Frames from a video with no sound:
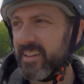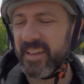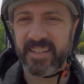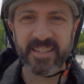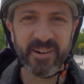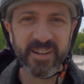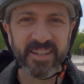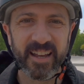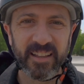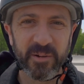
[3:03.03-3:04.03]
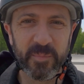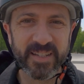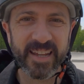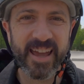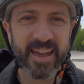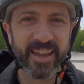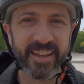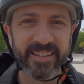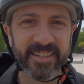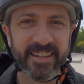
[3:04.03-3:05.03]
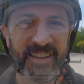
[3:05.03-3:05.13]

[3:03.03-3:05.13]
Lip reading: It's starting to get a little busy and